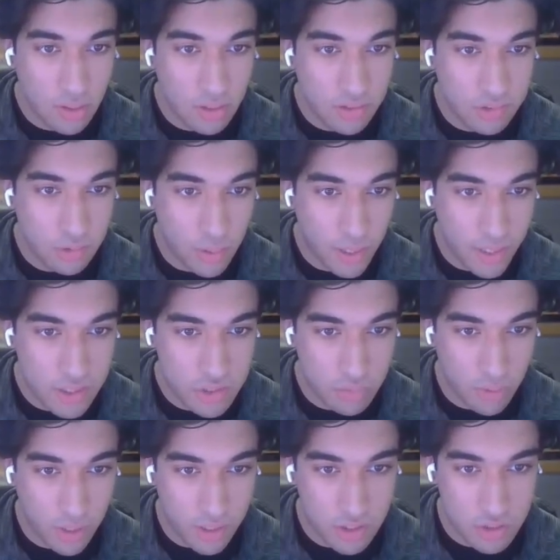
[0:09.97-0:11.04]
Saw
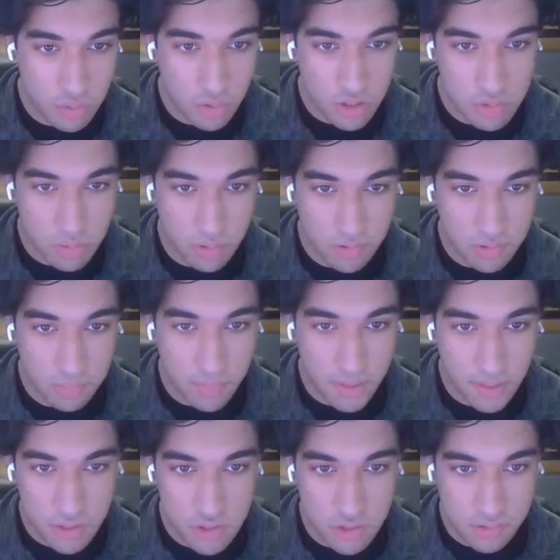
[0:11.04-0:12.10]
Asian range, which was
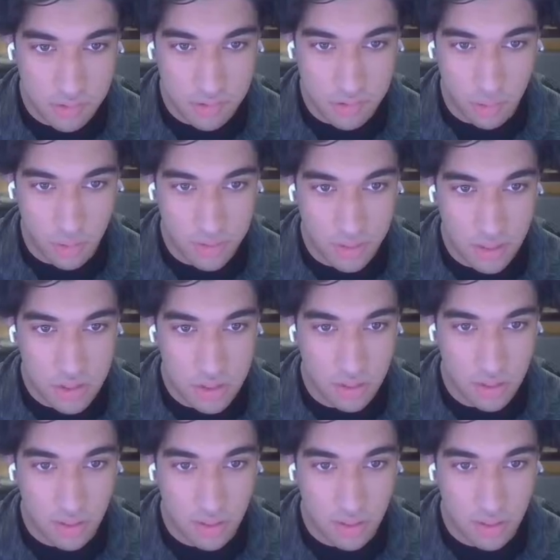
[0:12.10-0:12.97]
mainly just consolidation,